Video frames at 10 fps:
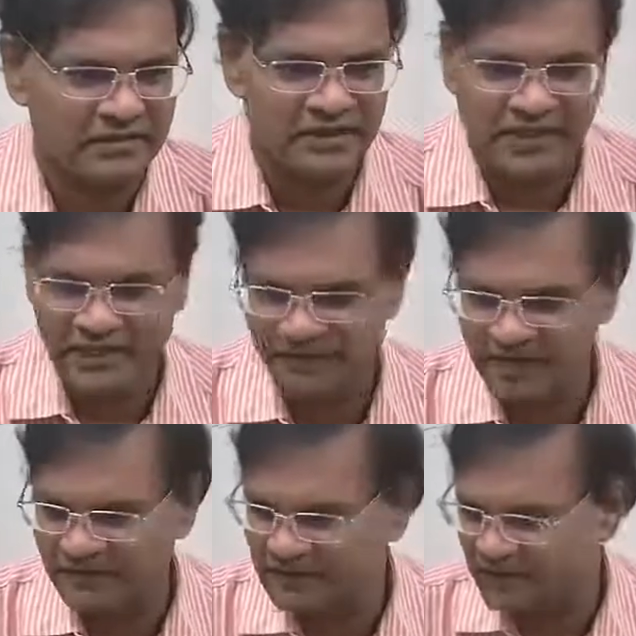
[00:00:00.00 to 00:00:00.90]
In the middle
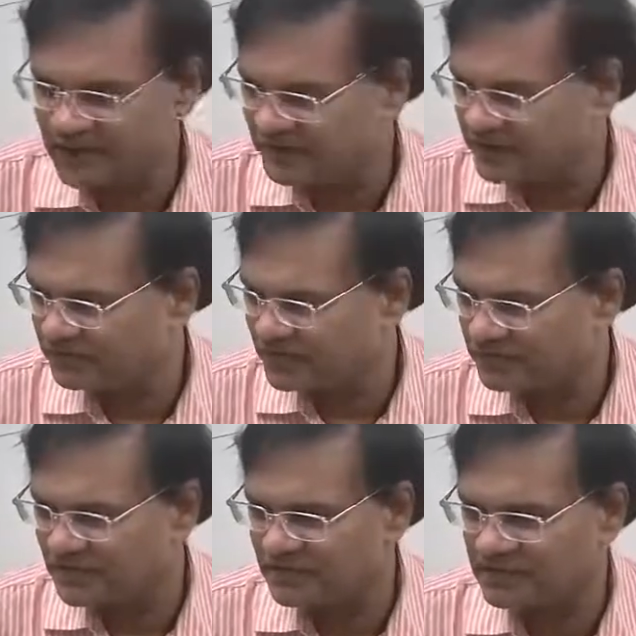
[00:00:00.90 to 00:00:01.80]
of the night, he was informed,
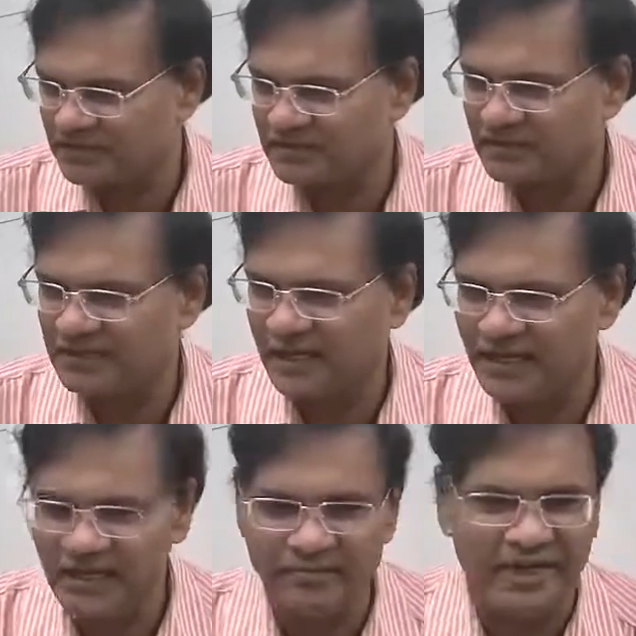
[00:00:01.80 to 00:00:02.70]
and
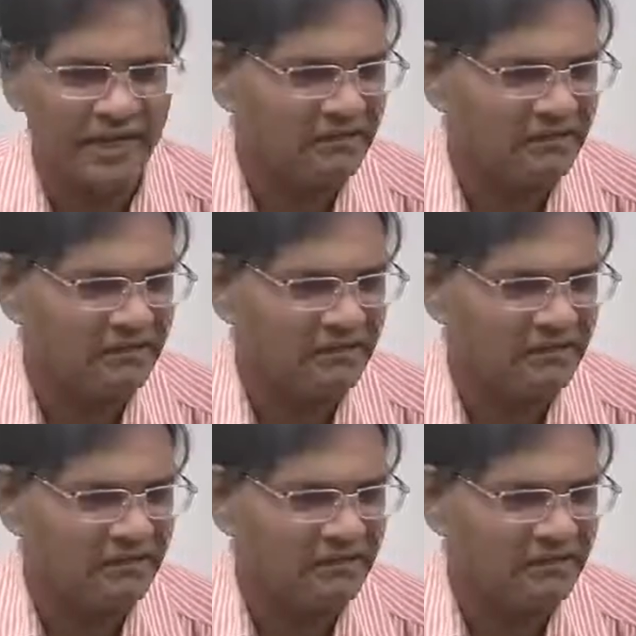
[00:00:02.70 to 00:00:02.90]
the media